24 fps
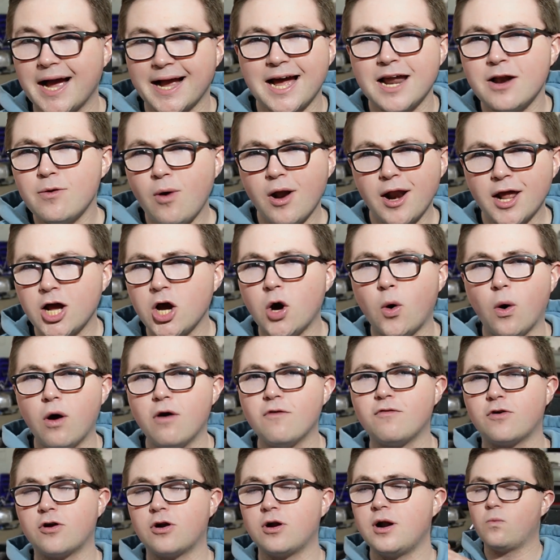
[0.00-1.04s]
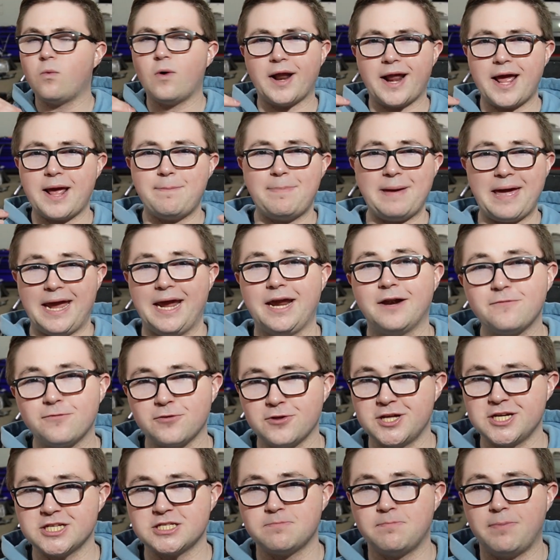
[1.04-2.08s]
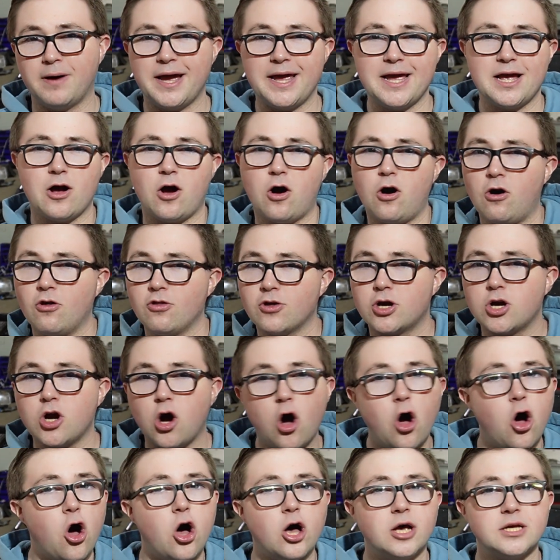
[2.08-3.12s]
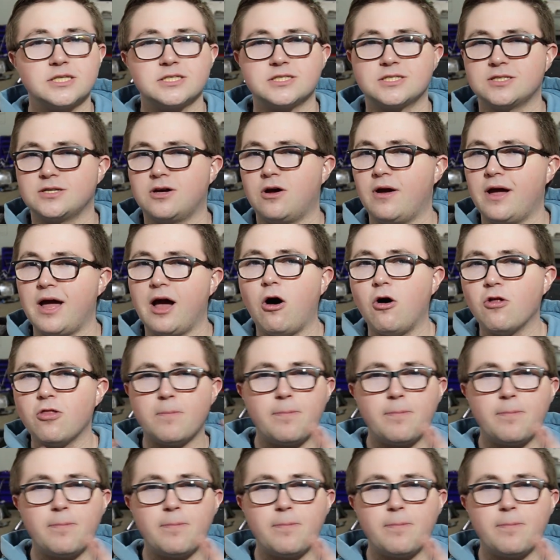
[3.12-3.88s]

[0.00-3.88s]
kind of want to go over what I paid for this bike, all the costs, all the